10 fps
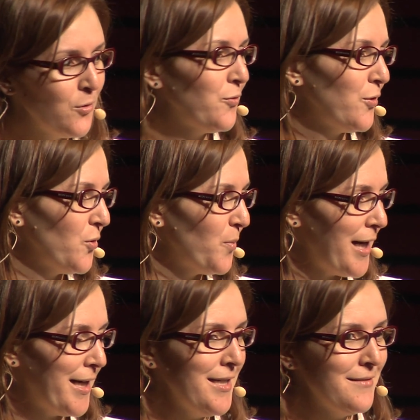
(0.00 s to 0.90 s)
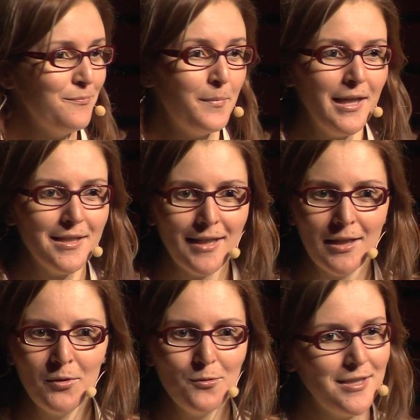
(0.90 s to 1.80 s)
moved to Dubai, my
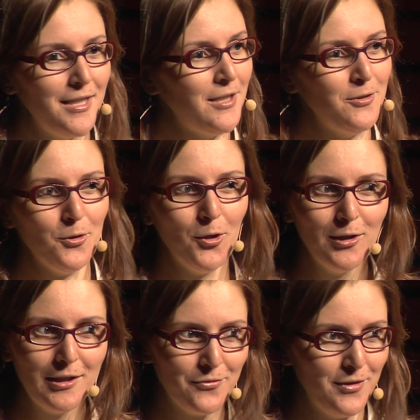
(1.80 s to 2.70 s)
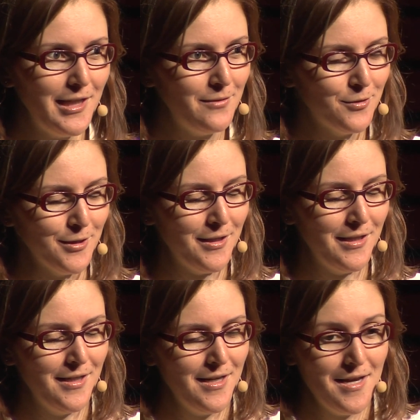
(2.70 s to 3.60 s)
excitement was taken to a whole different level.
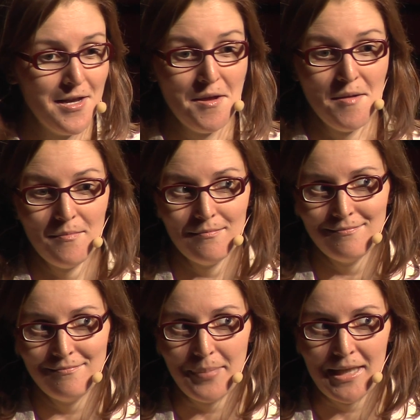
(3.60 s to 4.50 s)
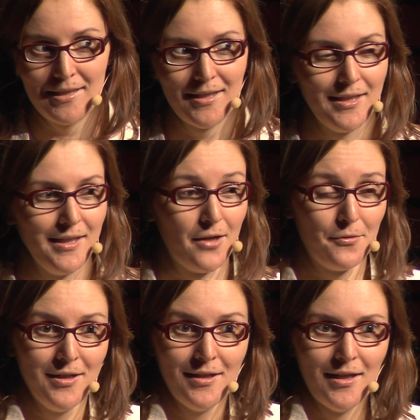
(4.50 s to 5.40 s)
Basically, I
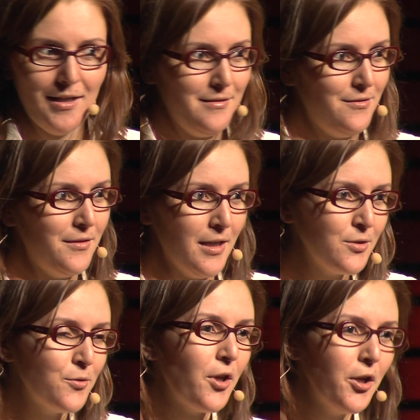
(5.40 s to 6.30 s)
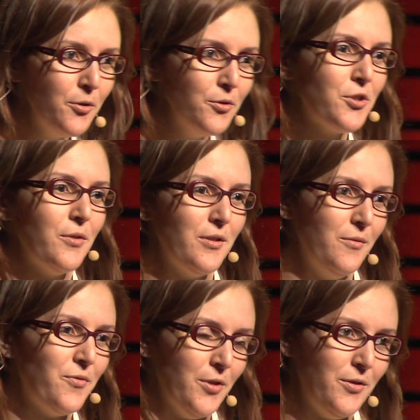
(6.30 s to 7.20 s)
realized the task was huge
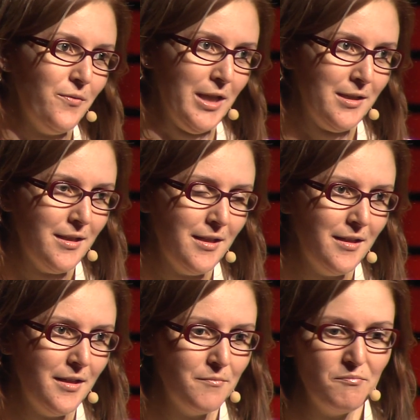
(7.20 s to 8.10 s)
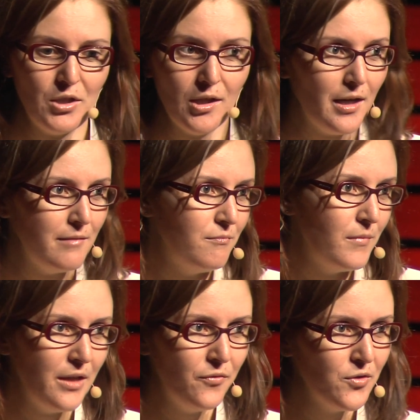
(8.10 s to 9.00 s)
in front of us,
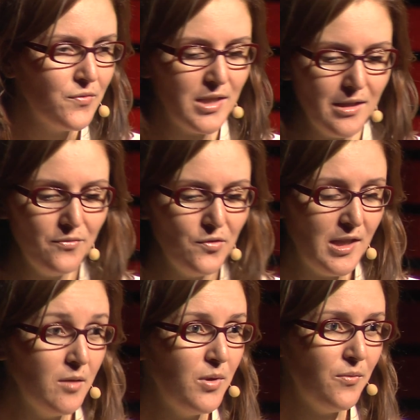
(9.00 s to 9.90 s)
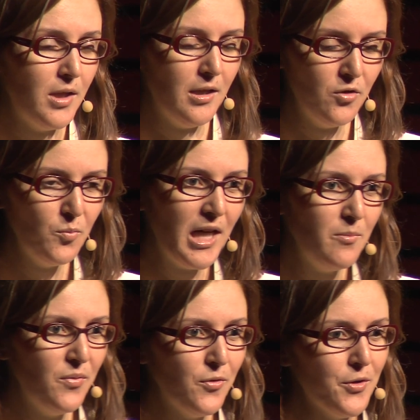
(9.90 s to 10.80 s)
if you see if you've seen uh, Dubai
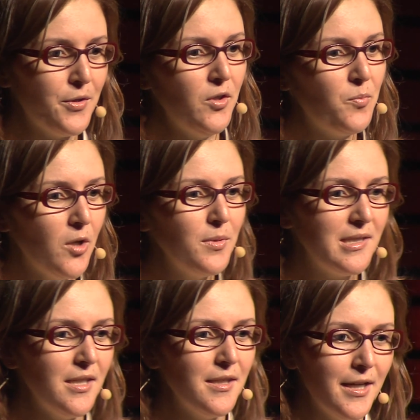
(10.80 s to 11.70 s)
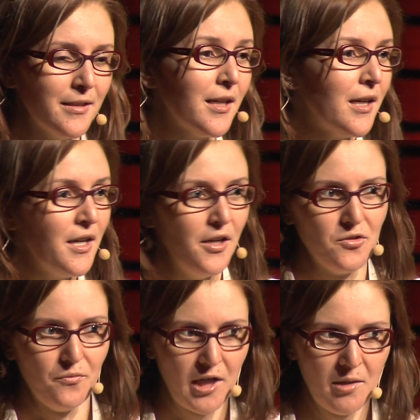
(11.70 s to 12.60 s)
before, you probably see that
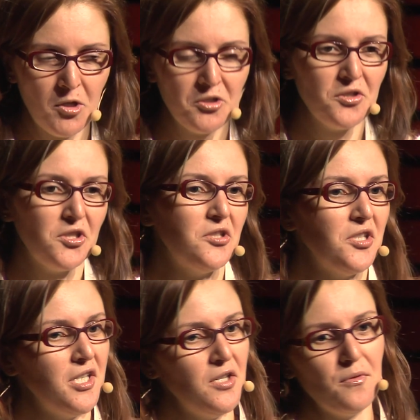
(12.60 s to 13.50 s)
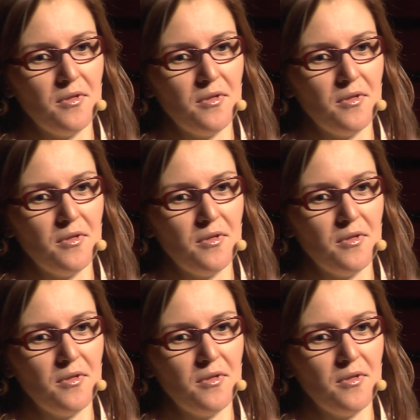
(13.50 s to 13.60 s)
it's a very modern city